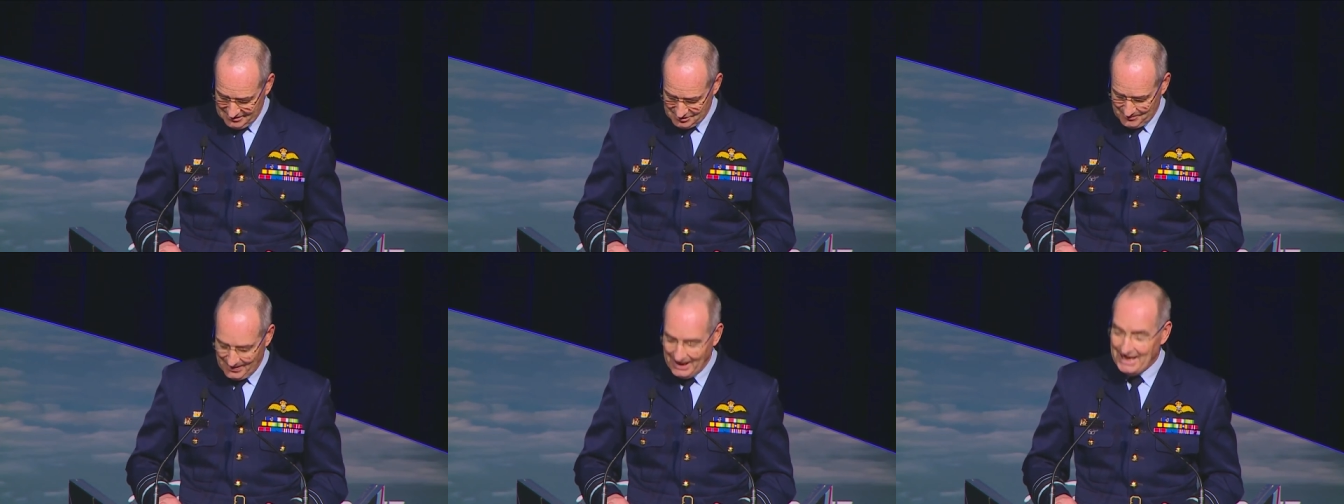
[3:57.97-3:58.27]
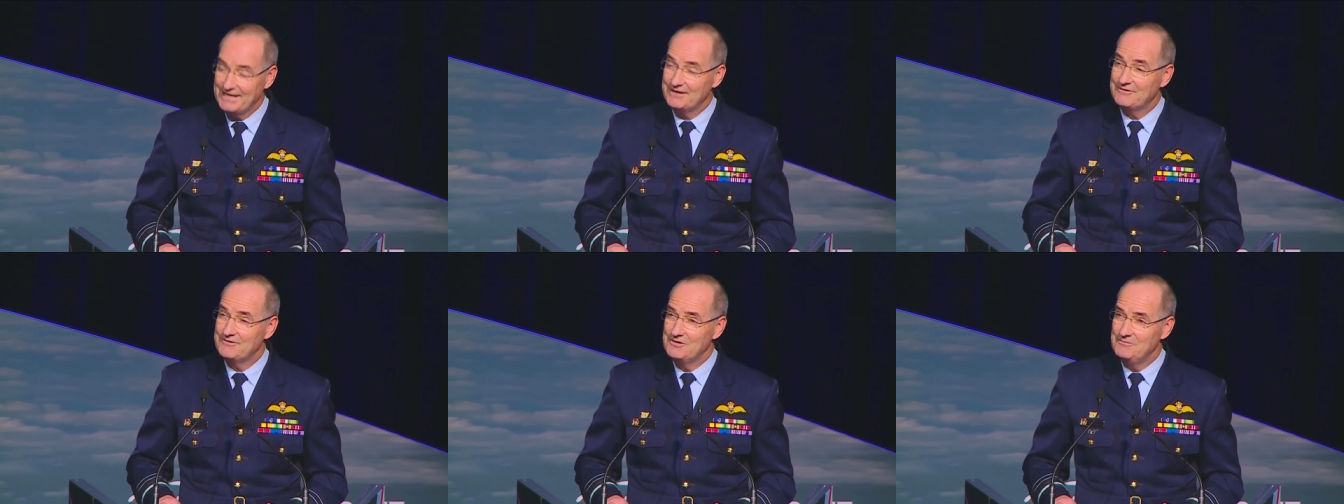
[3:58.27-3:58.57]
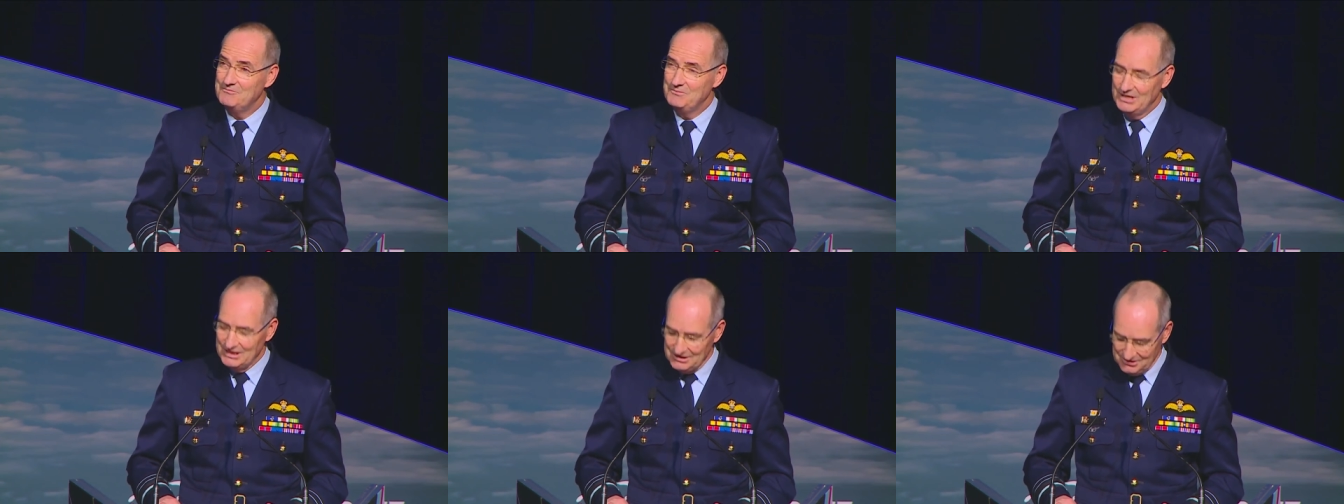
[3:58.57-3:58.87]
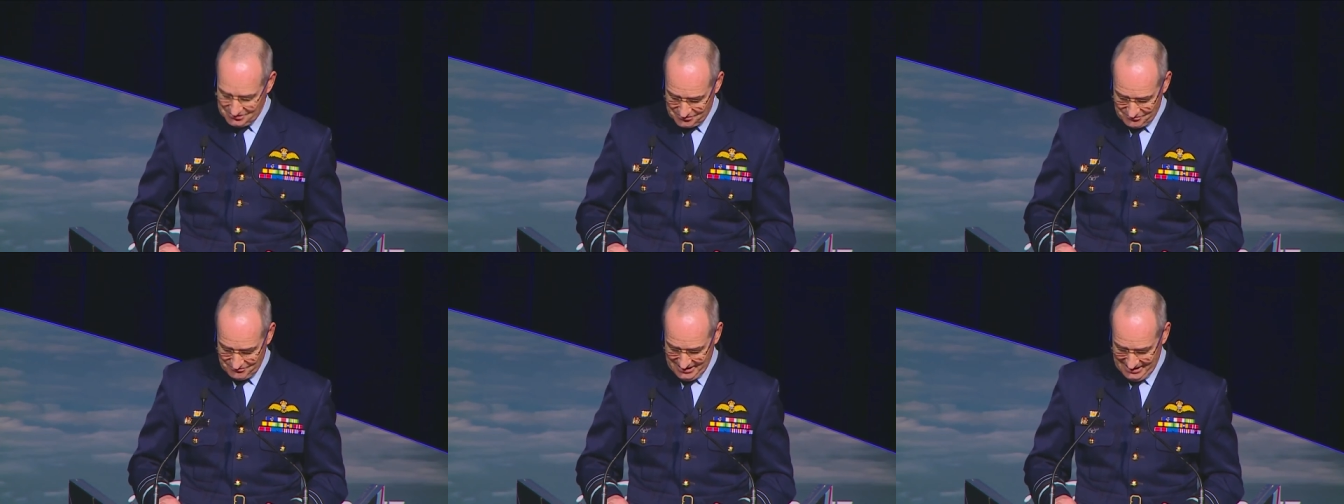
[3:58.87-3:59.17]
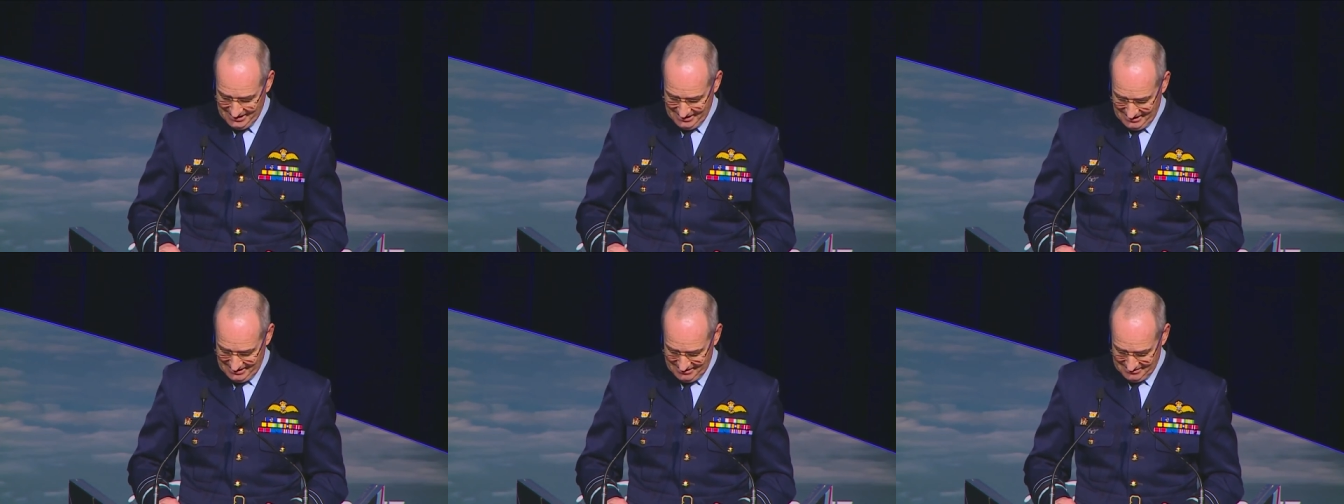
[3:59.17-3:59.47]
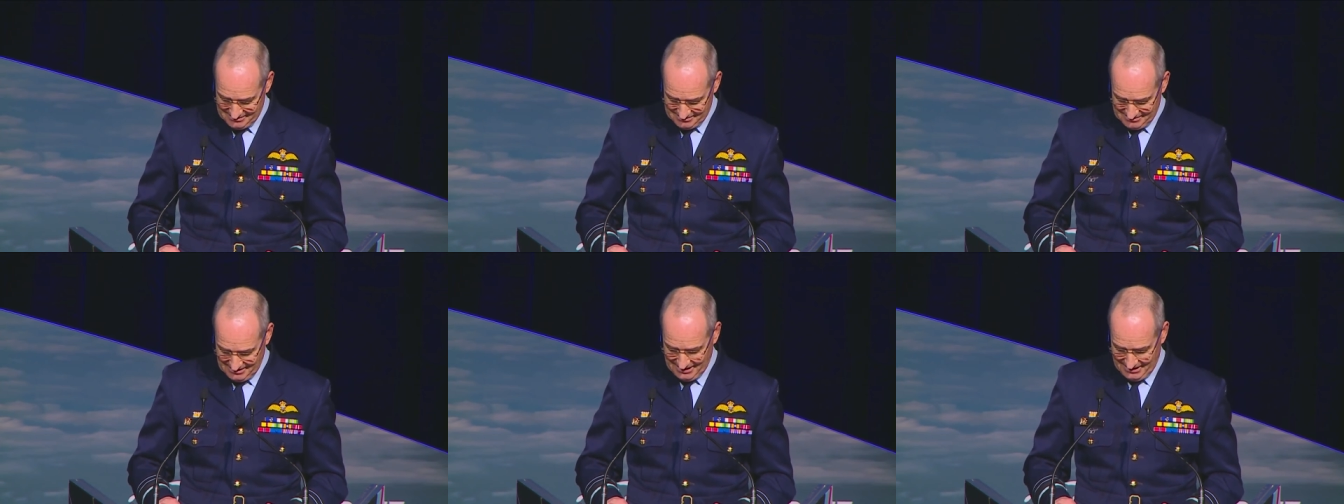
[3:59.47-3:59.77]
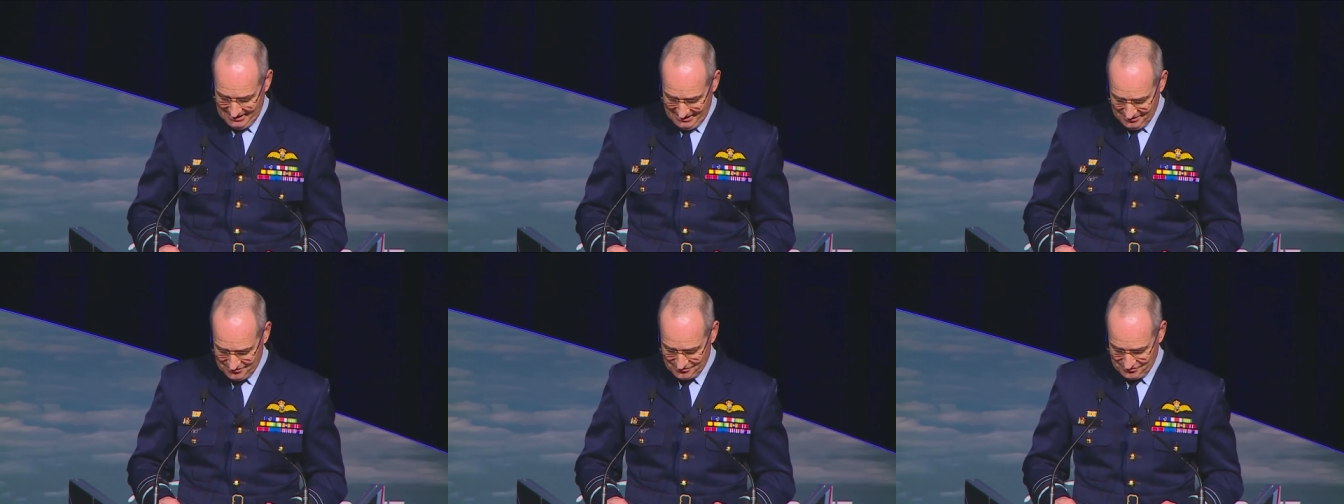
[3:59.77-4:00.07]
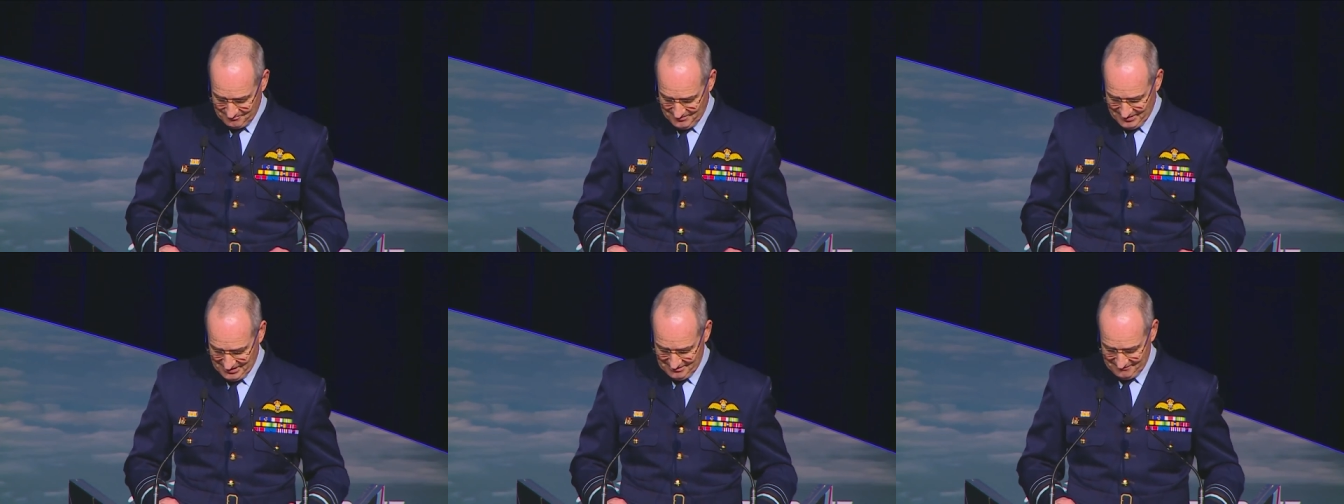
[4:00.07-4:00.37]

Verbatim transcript: part of the military in, uh, instrument of